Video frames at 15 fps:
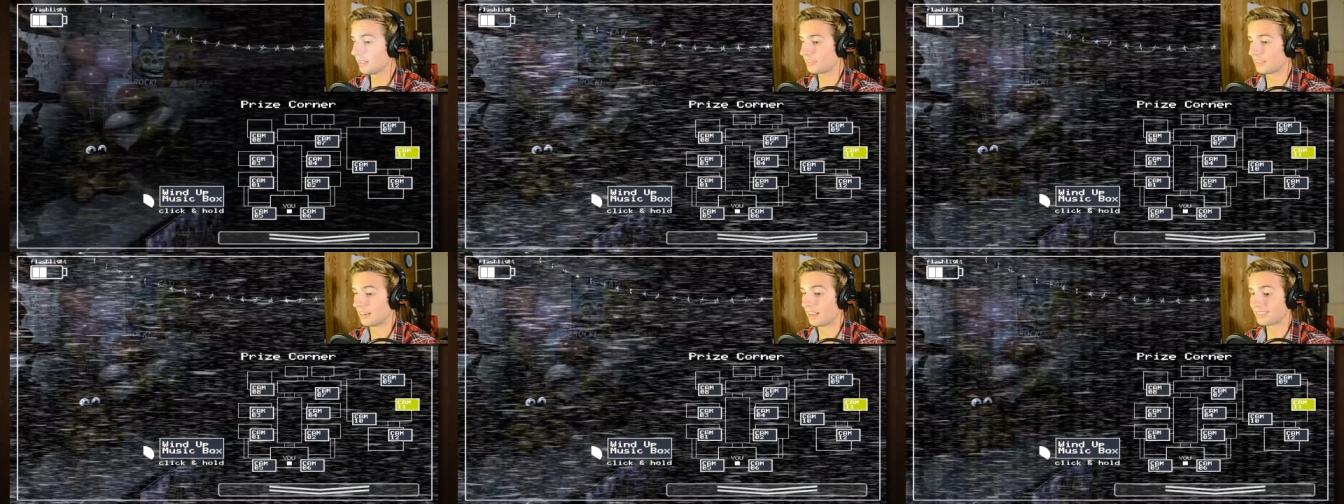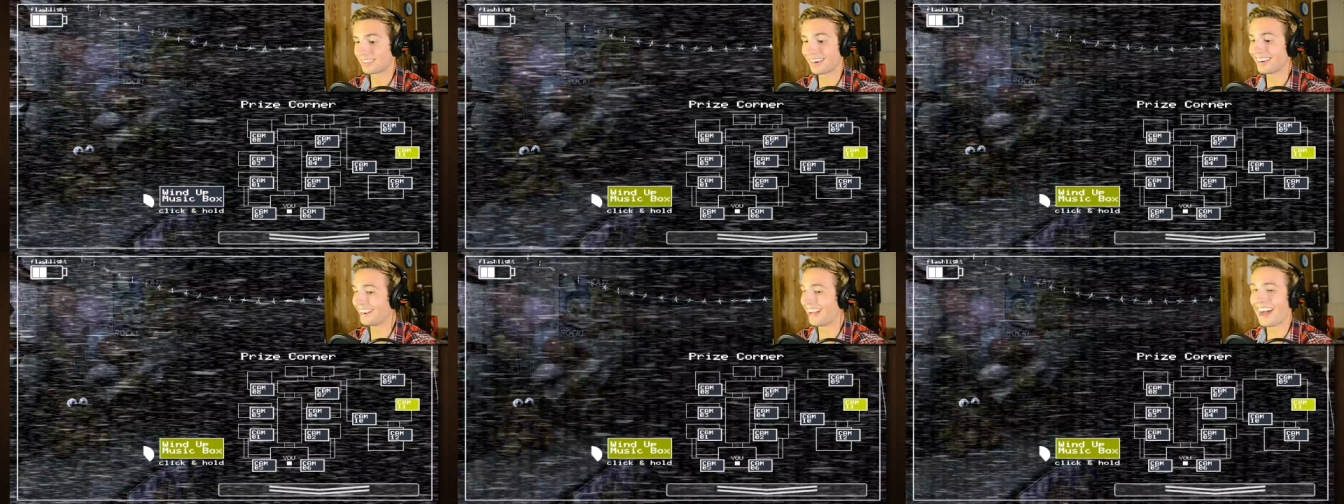Listen, I'll
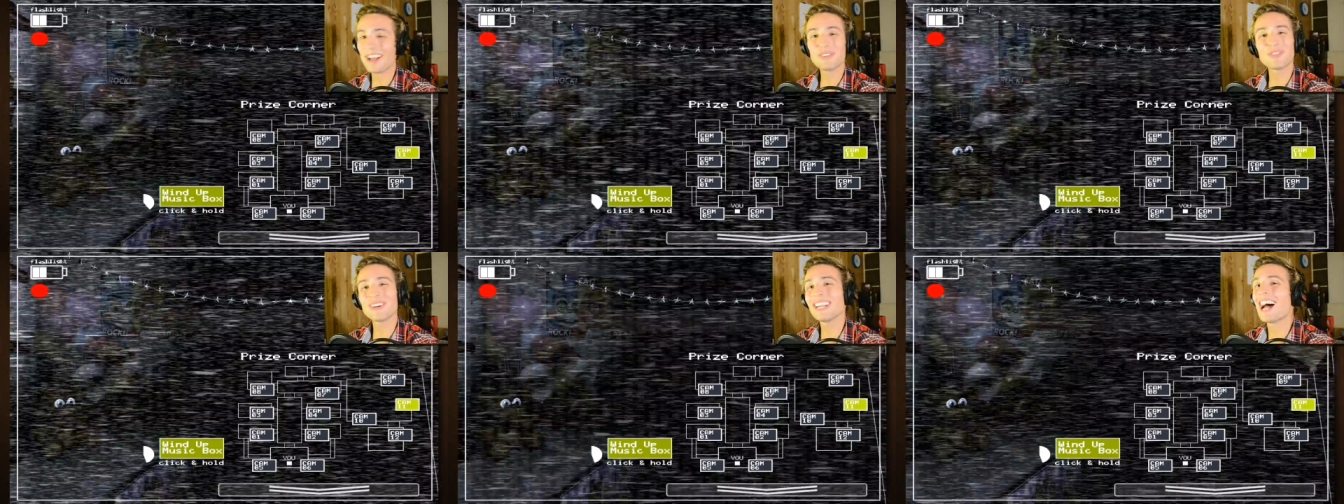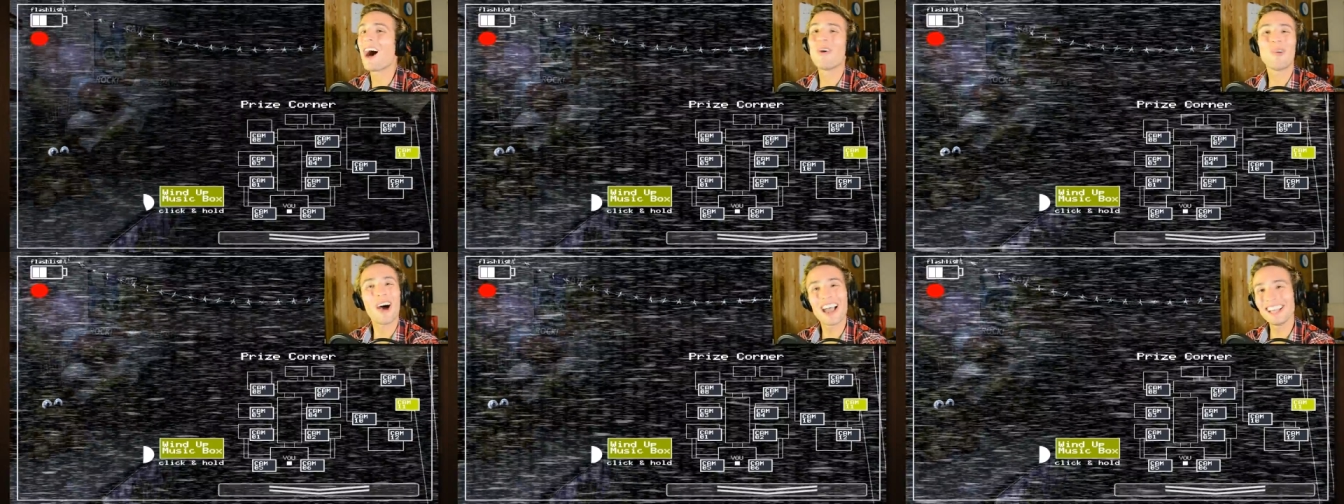turn it on for you,
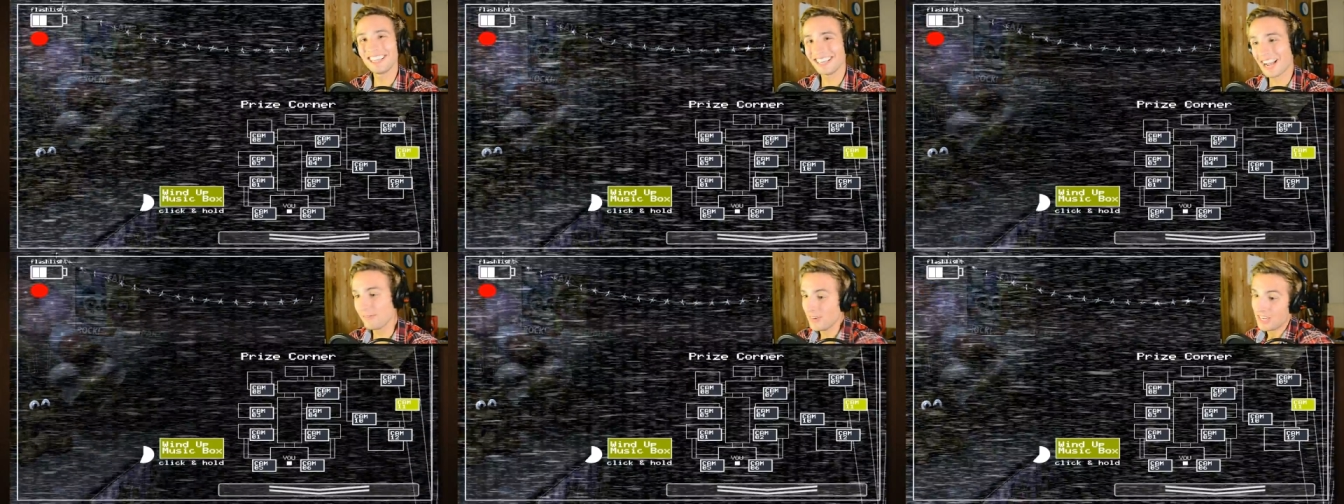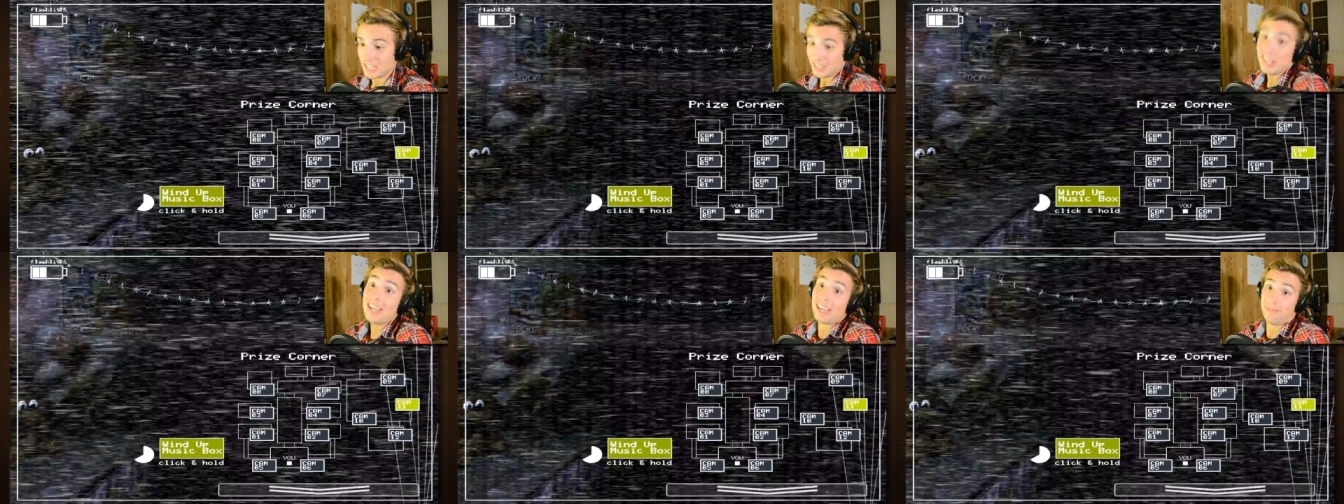I'll wind it up, you